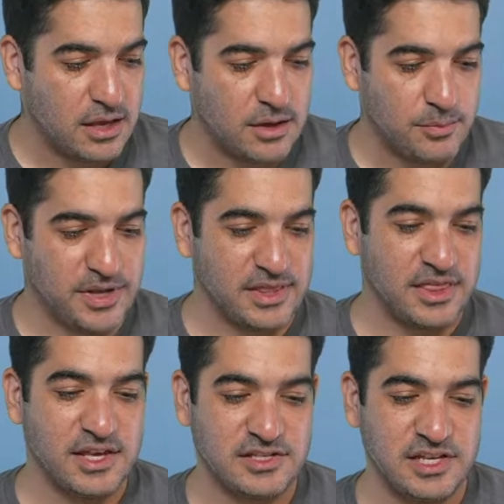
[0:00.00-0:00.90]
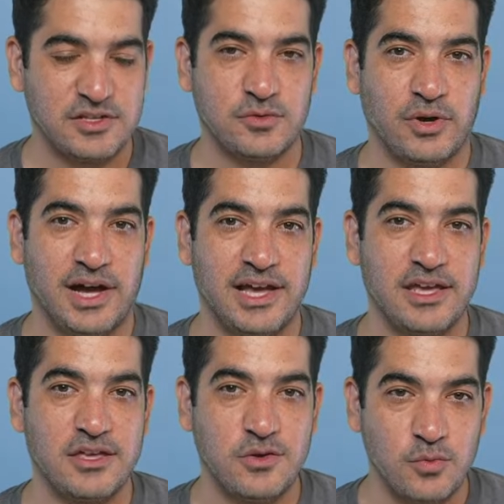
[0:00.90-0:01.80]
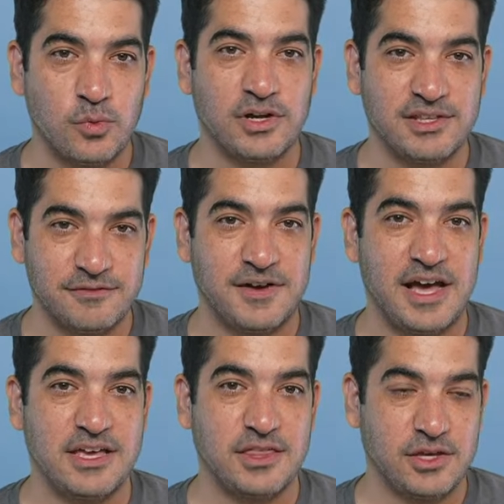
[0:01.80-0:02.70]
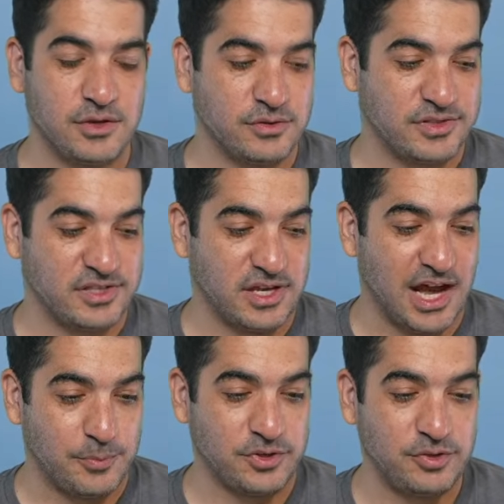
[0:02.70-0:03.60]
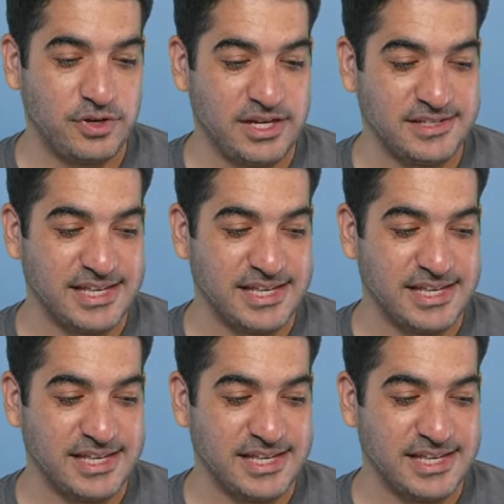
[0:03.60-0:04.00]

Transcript: But this is why you want to find those opportunities.